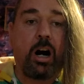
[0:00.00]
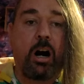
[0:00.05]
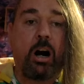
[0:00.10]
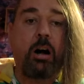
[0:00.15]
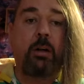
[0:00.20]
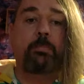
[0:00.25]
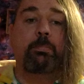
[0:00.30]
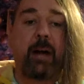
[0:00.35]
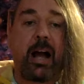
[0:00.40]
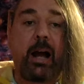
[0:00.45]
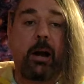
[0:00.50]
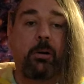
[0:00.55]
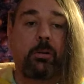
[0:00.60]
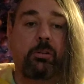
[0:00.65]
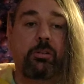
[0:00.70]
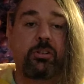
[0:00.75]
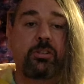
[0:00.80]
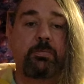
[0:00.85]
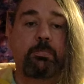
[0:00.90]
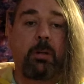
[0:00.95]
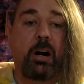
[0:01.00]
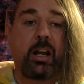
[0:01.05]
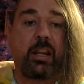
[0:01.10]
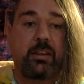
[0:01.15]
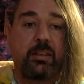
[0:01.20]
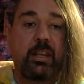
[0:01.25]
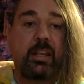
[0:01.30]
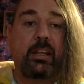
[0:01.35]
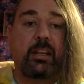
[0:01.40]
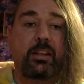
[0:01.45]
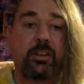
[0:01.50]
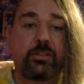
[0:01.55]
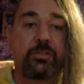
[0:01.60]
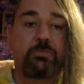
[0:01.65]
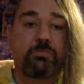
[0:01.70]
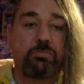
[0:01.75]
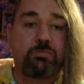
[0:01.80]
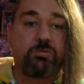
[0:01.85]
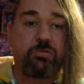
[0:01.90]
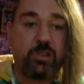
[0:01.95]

are bound by these